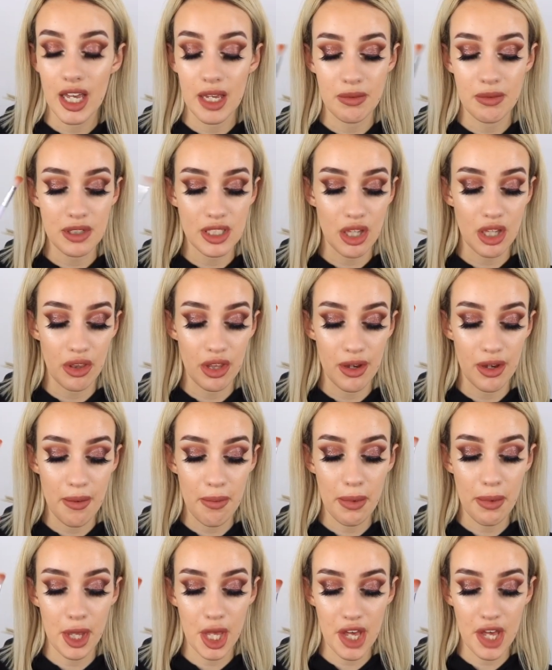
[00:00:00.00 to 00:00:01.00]
So they're
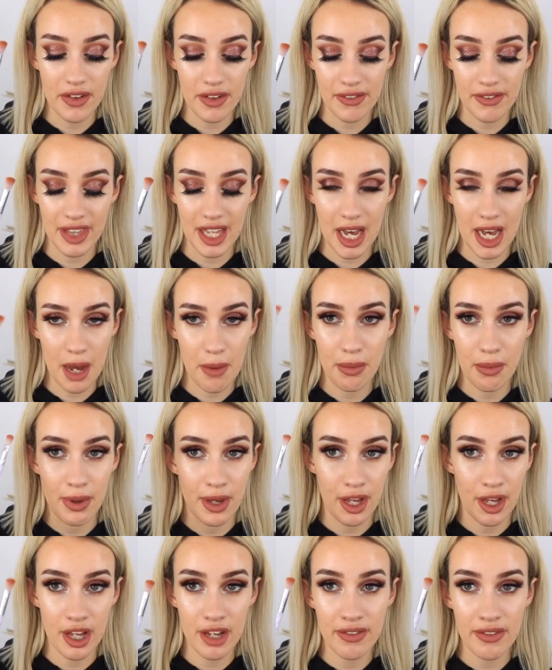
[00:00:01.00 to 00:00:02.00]
perfect for that,
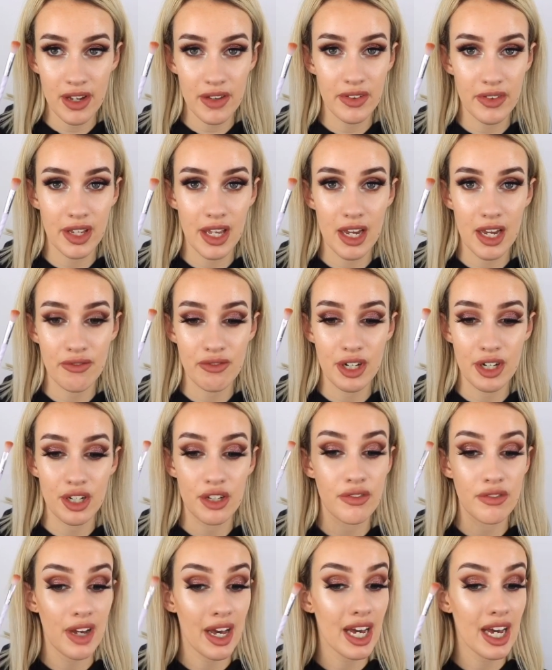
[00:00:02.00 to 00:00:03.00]
perfect for getting rid
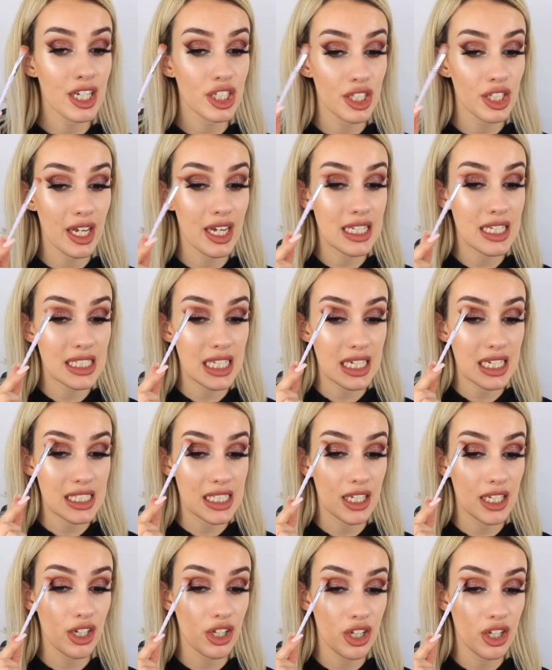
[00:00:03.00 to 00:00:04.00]
of harsh lines like I
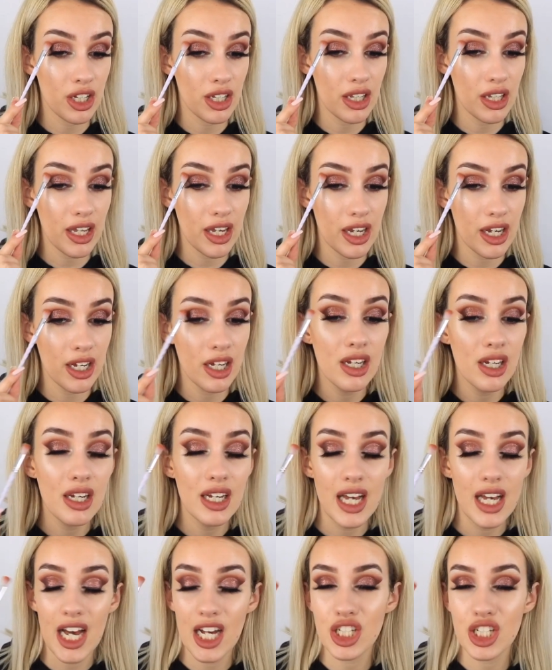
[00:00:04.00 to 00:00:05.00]
said earlier,
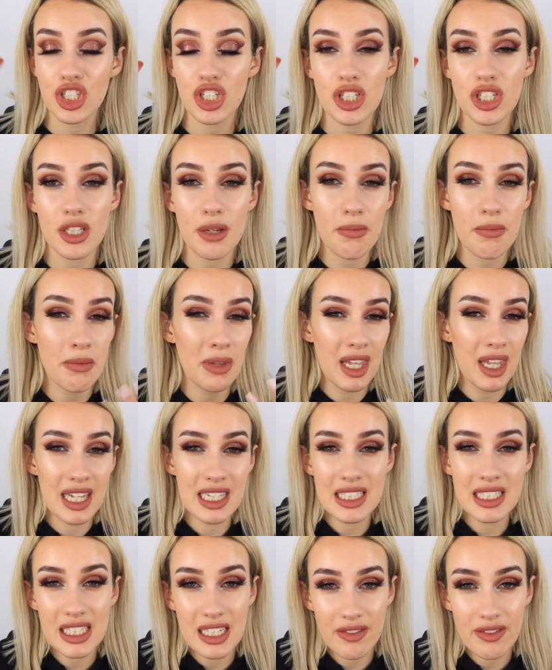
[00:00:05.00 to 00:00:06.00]
and just
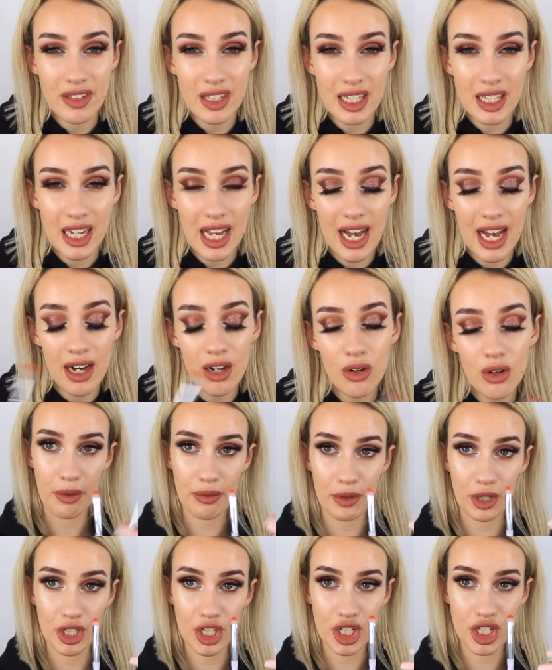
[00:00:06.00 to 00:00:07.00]
blending everything out. I'm
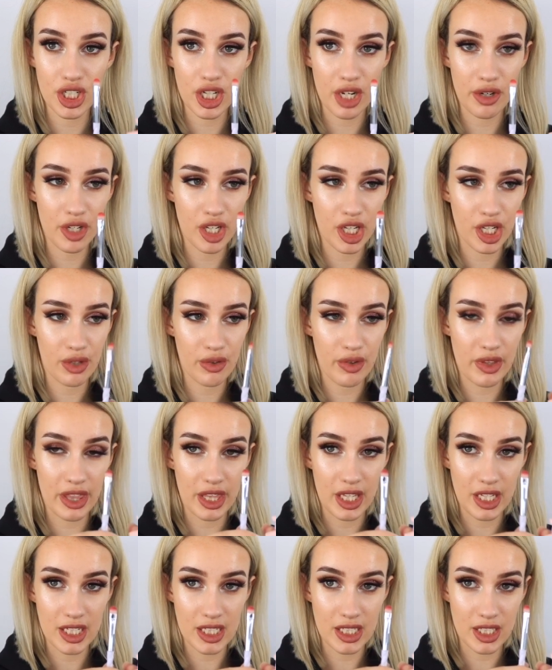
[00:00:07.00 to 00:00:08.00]
going to show you
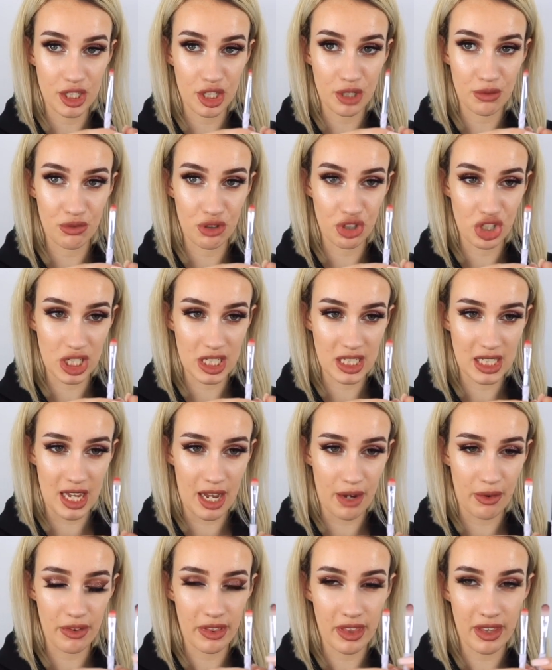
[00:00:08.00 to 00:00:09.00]
these two brushes
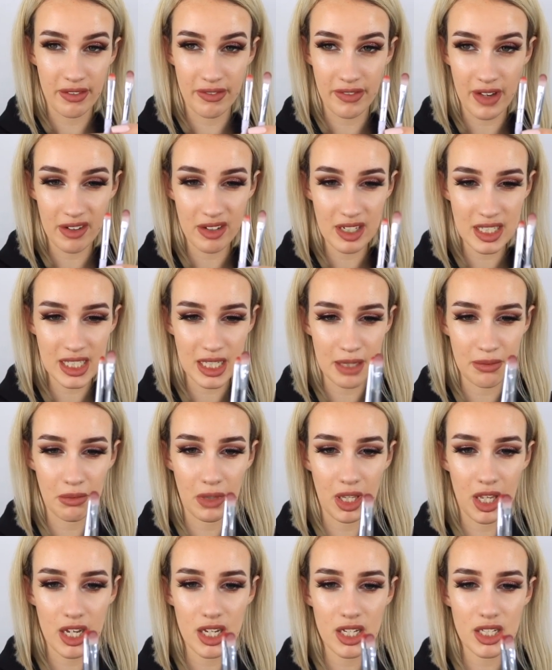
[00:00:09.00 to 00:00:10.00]
now. They're very
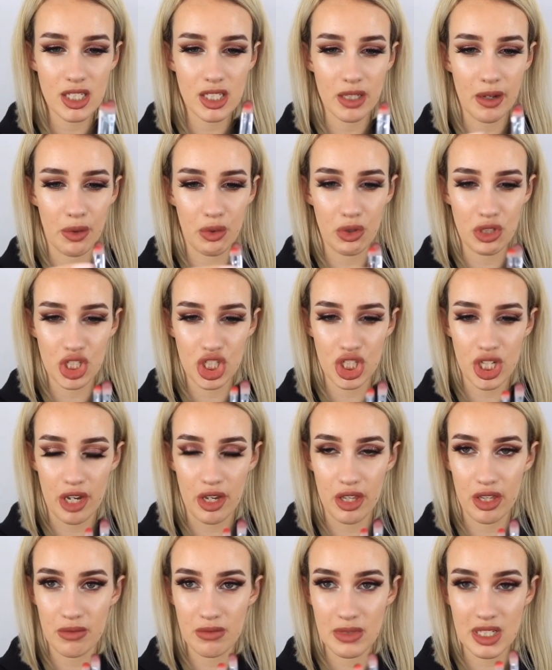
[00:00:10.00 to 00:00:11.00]
similar, so I want to show you
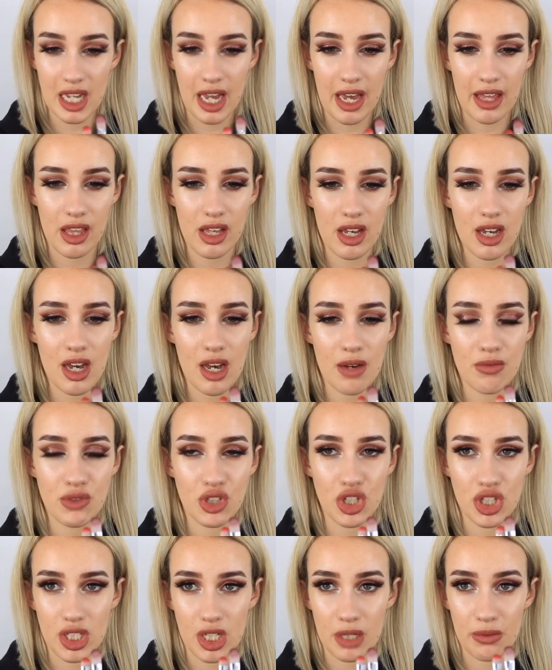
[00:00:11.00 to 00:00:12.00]
them together. I'm
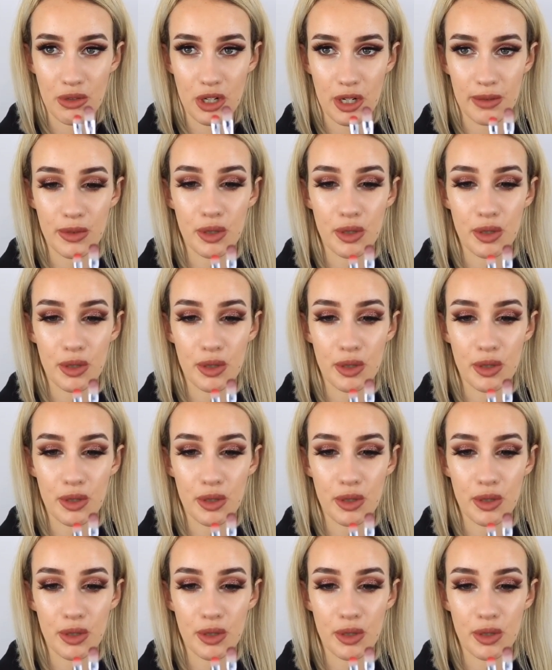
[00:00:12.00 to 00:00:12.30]
just going to bring them